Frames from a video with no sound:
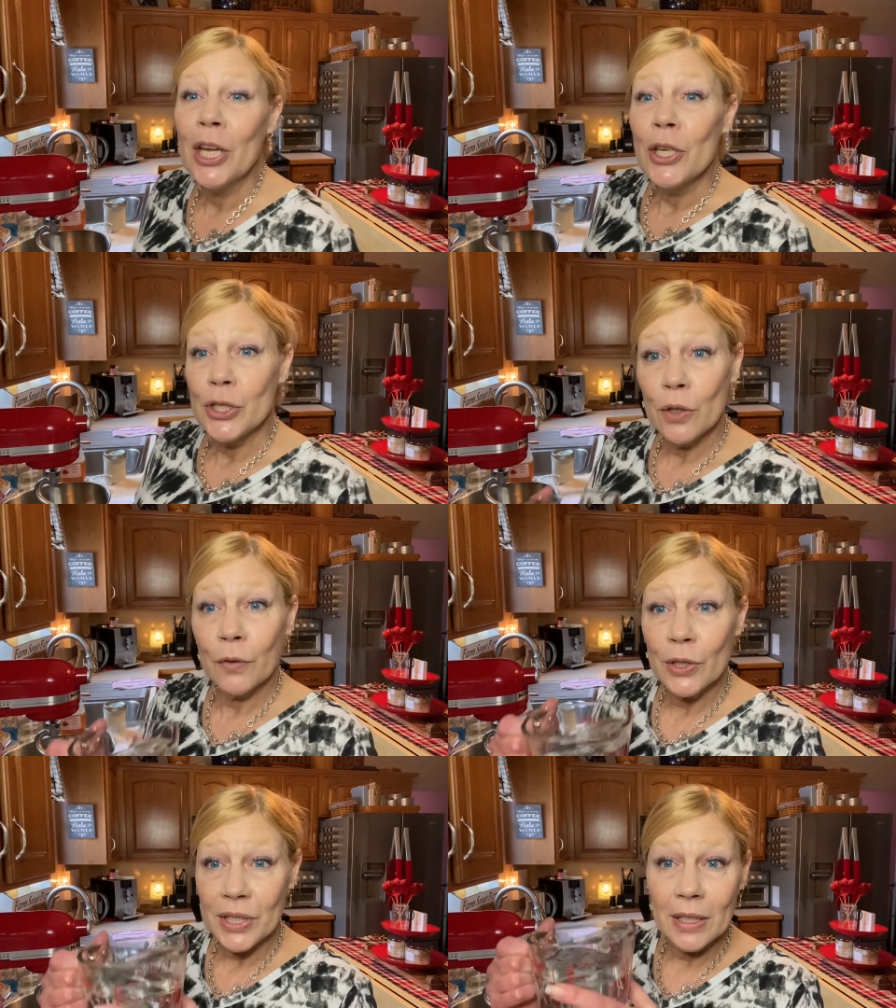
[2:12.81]
So the
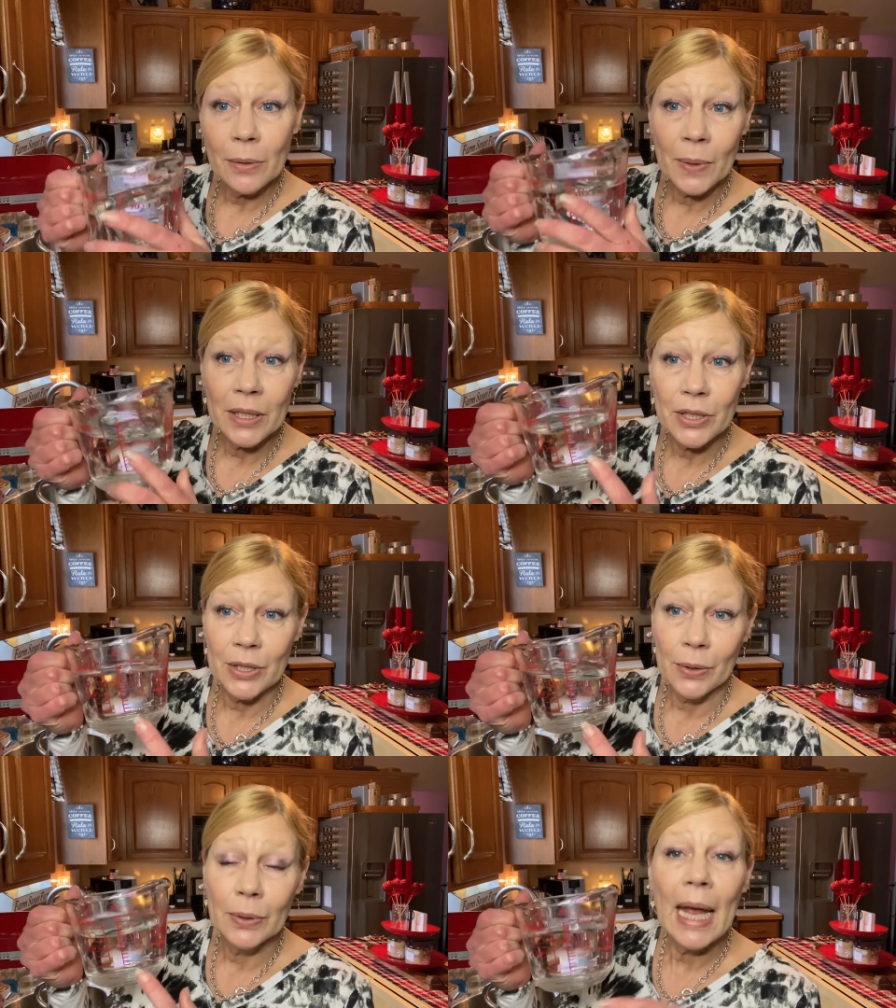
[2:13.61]
first thing you wanna
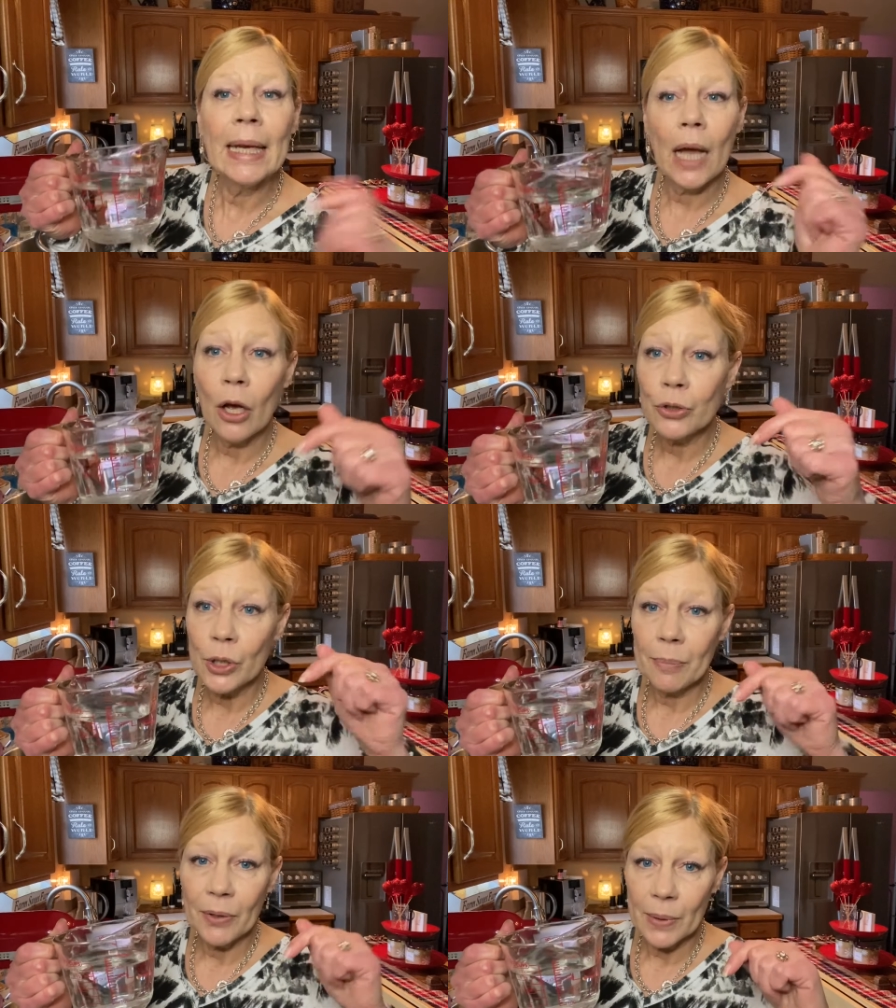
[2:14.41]
do, and I'll
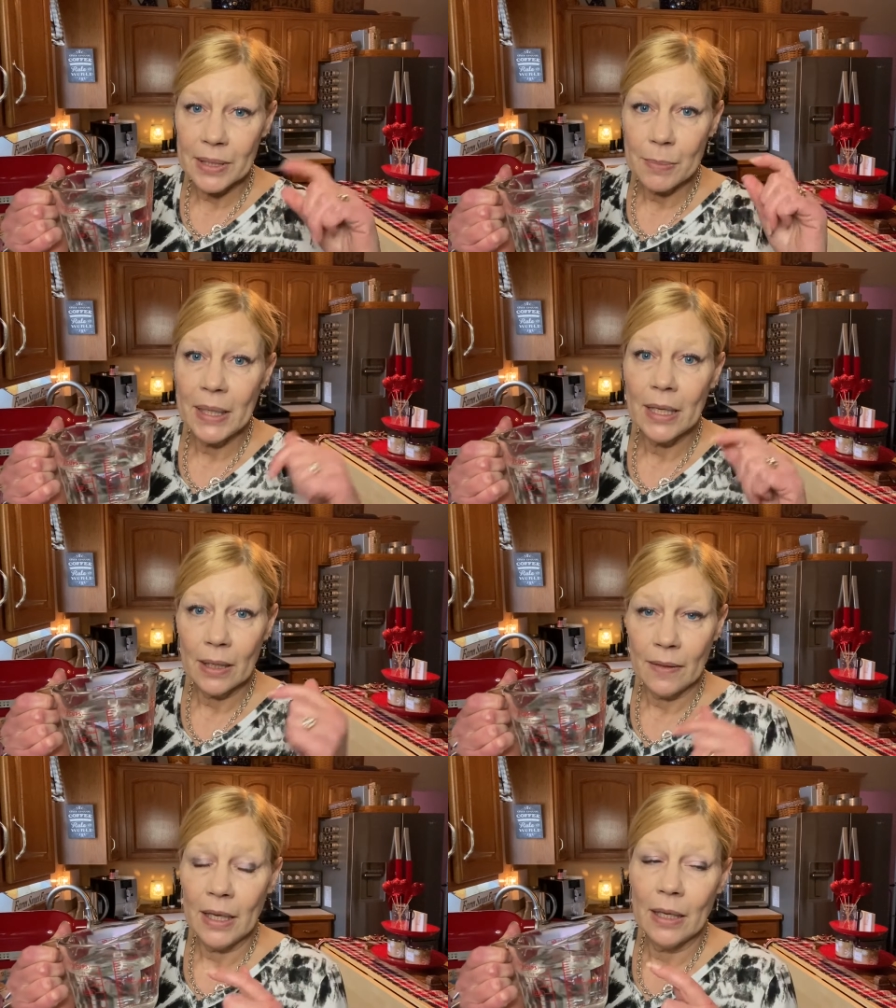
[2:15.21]
drop the recipe
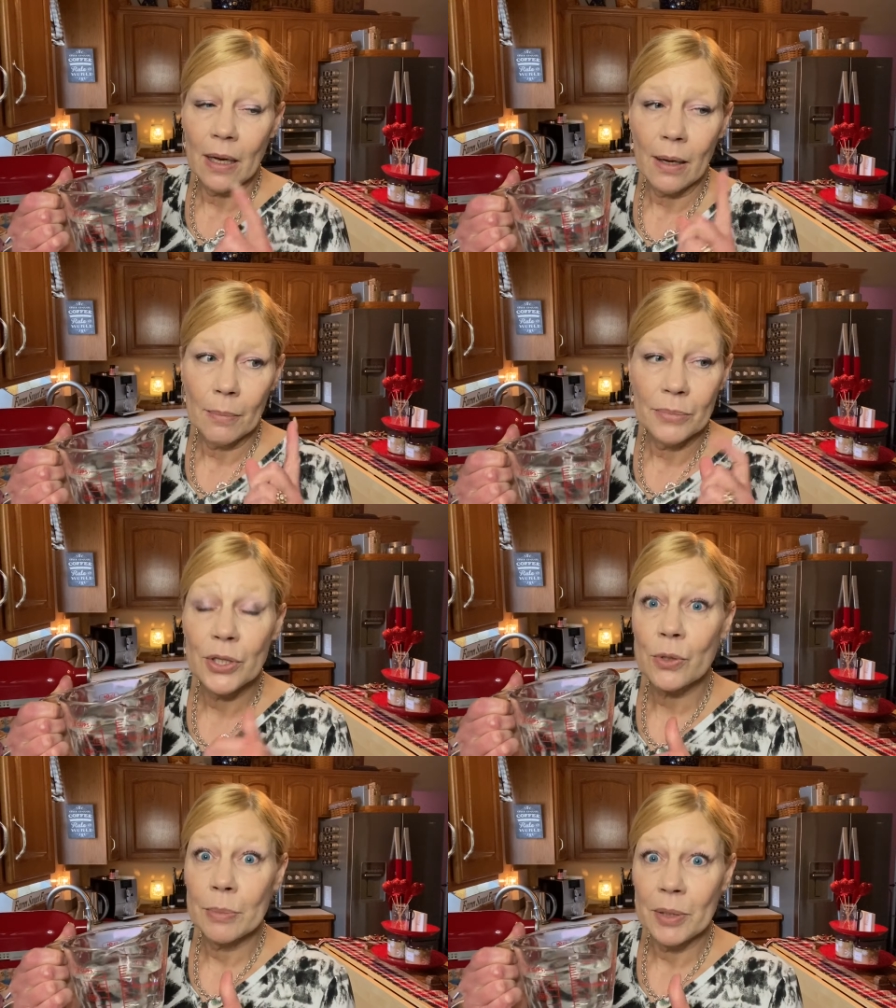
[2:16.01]
in the um,
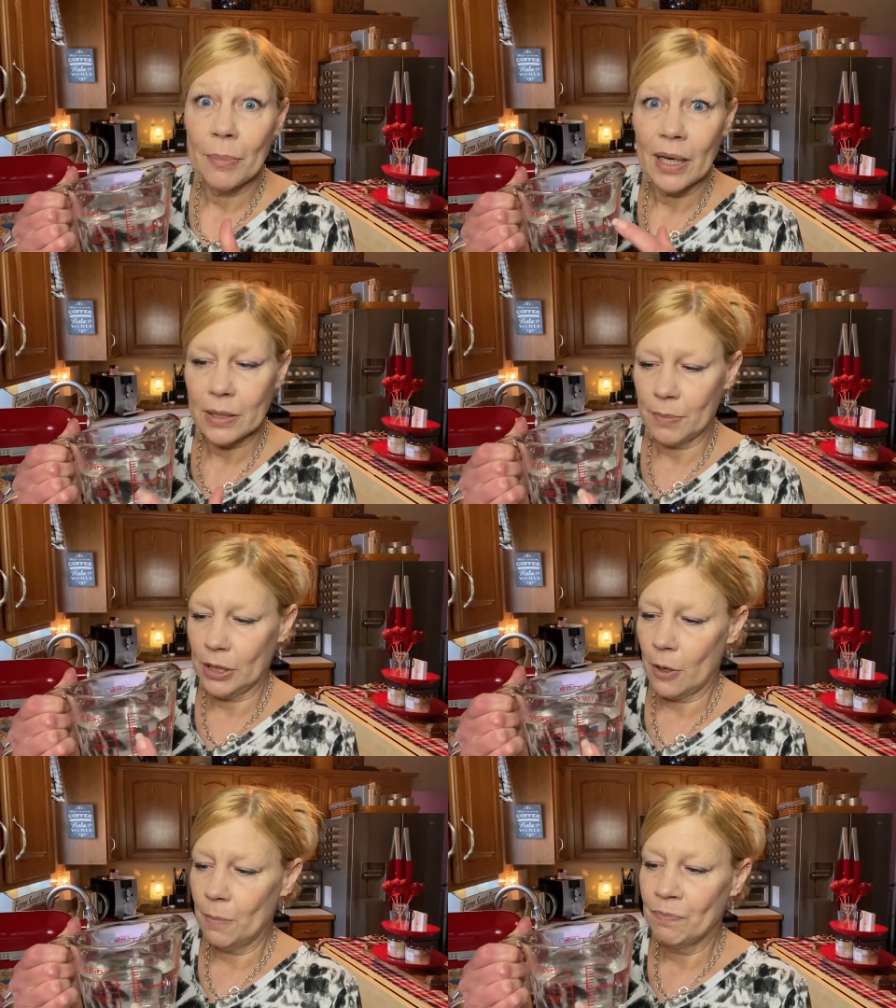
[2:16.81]
description box
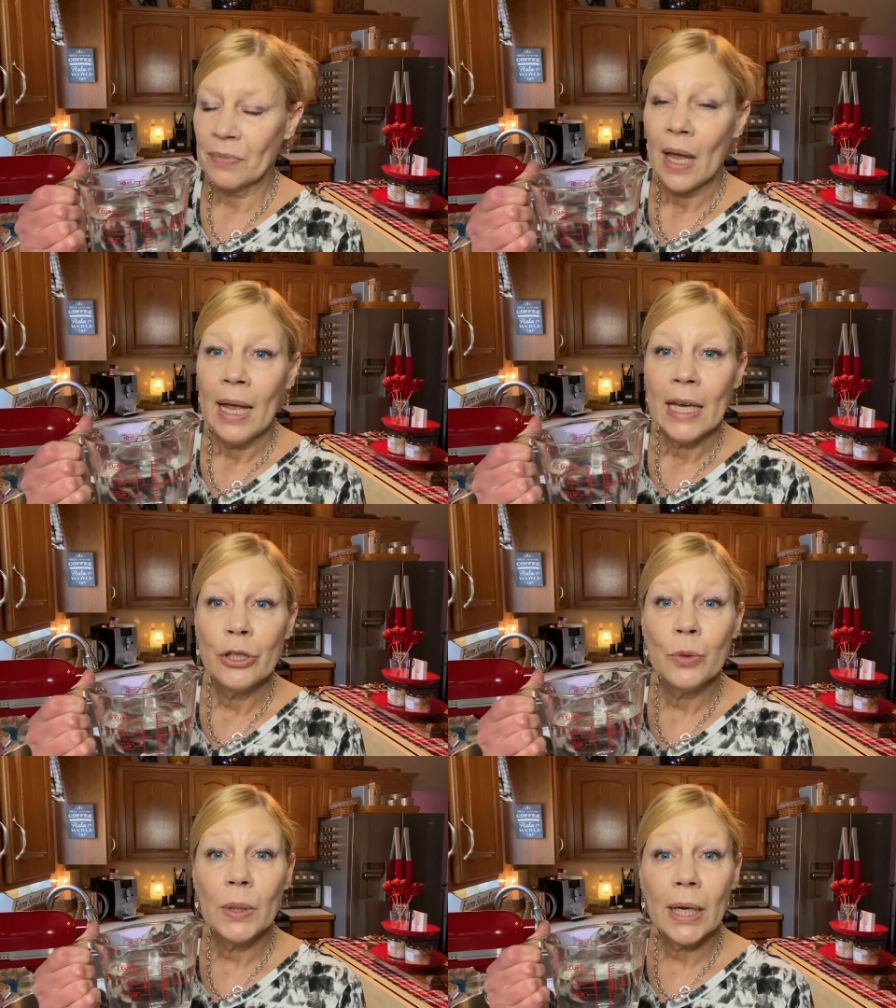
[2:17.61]
below,
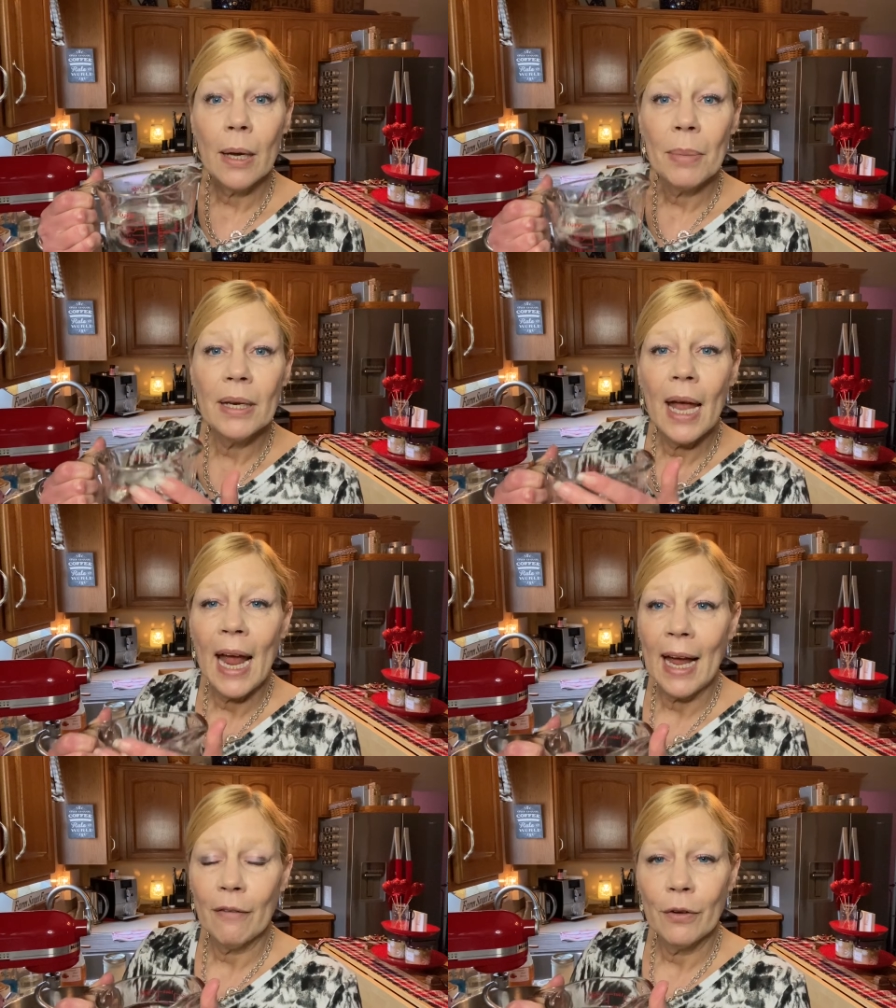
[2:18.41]
is you want a cup and a
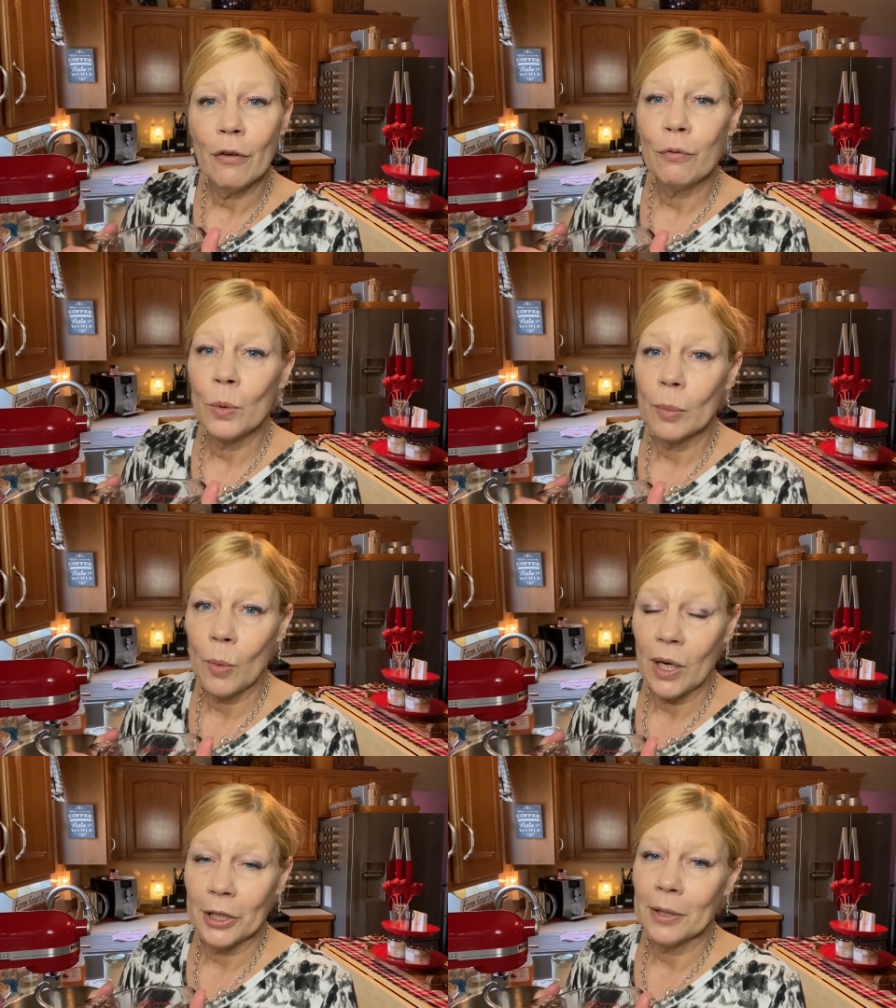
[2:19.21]
half of warm
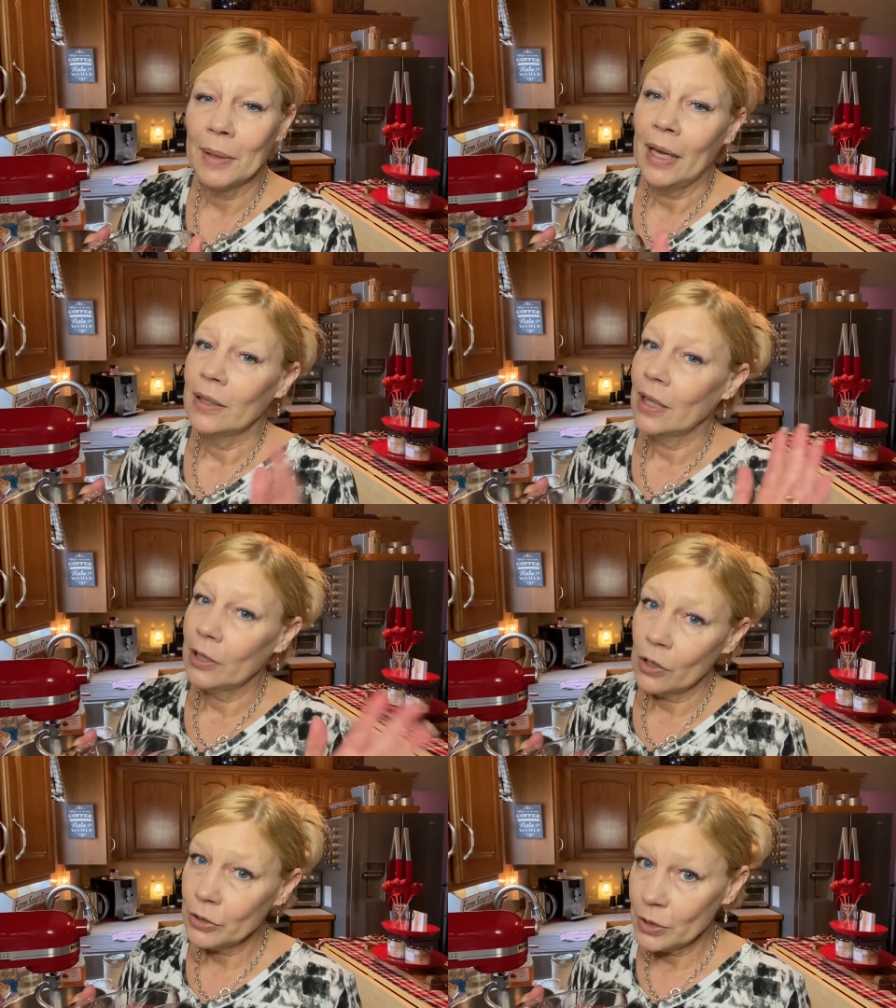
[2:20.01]
water. Now
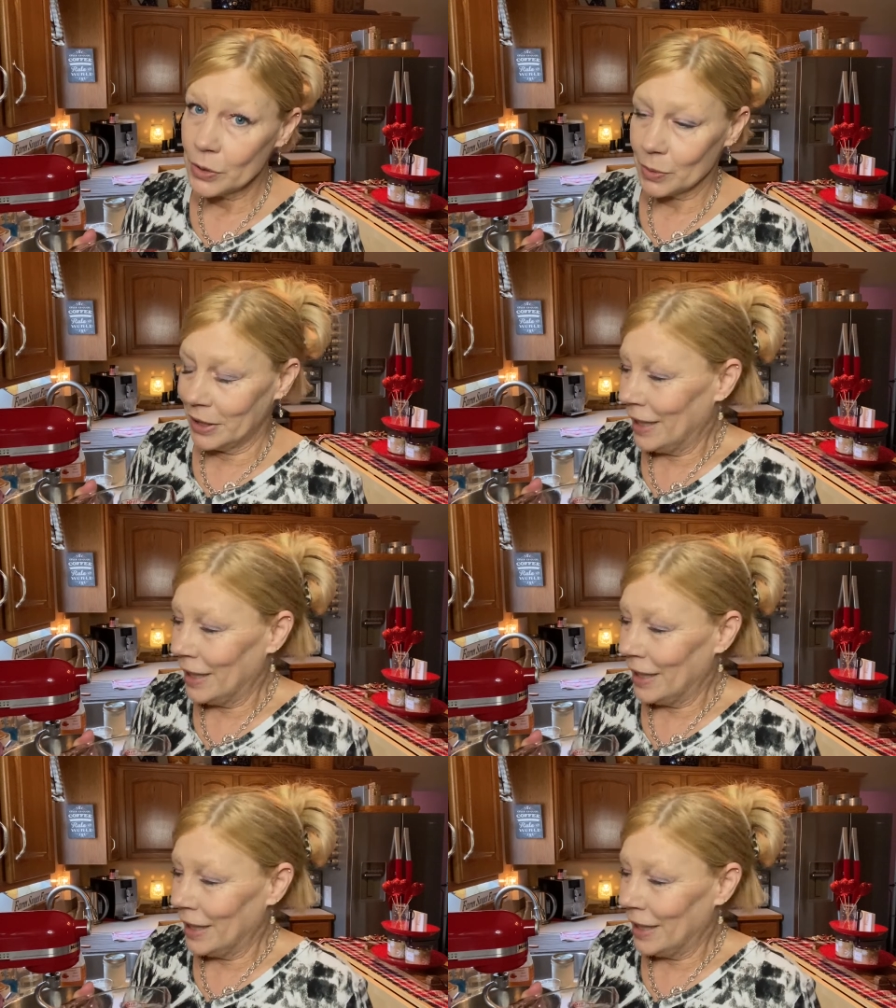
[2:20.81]
y'all know it's really